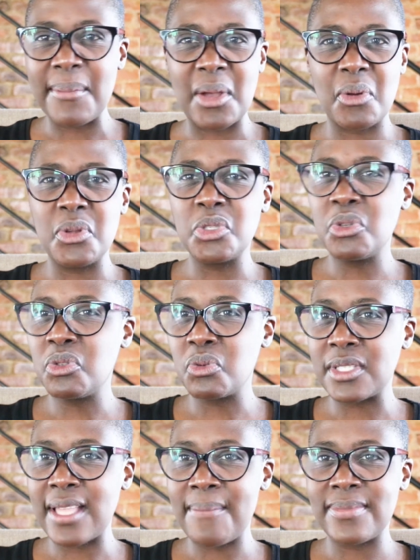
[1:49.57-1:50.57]
Am I going to
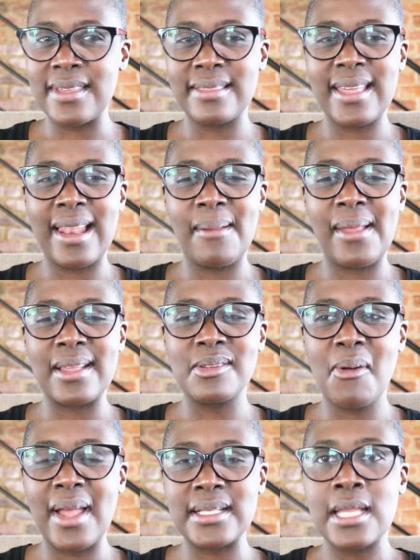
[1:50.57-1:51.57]
do something? Then I'm like, you
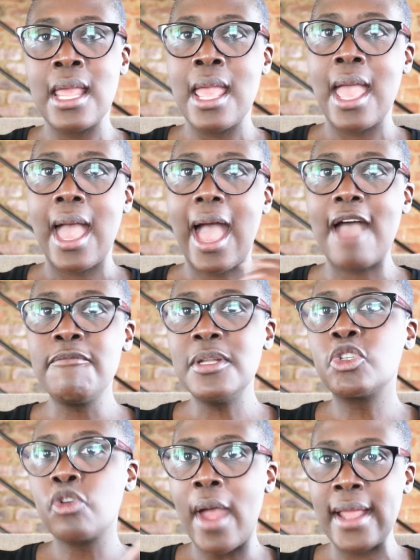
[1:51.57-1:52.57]
know what, I've
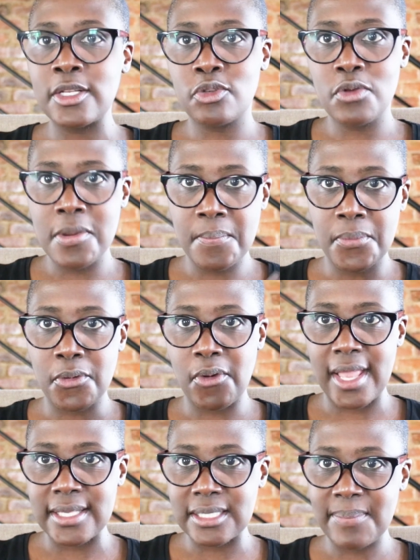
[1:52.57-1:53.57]
been trying to
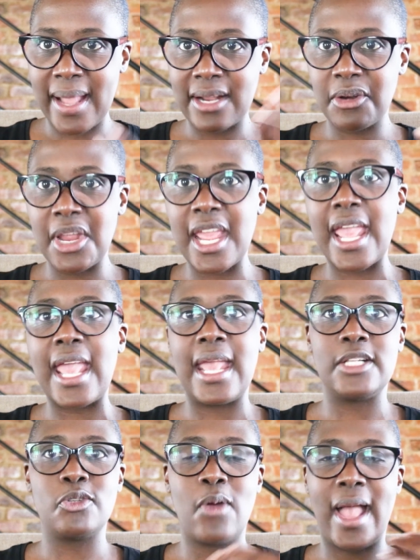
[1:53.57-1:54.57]
embrace my gray
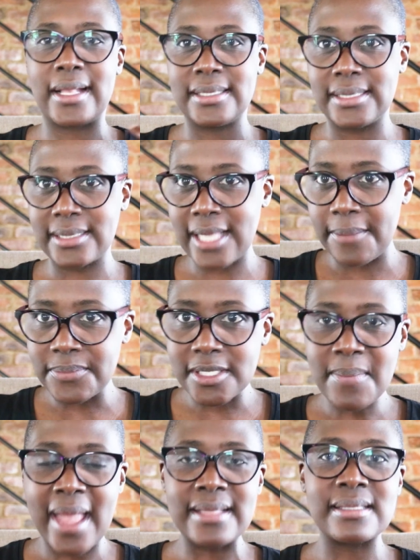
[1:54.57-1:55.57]
hair, to
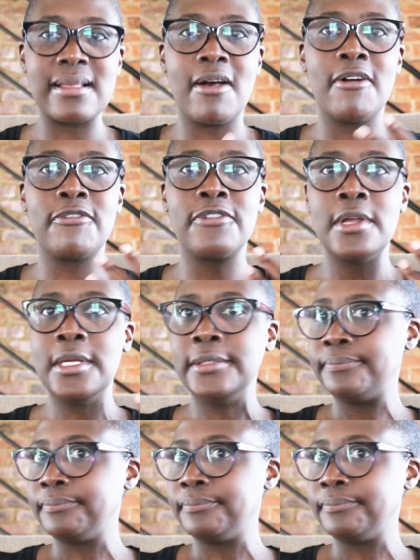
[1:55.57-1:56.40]
accept myself.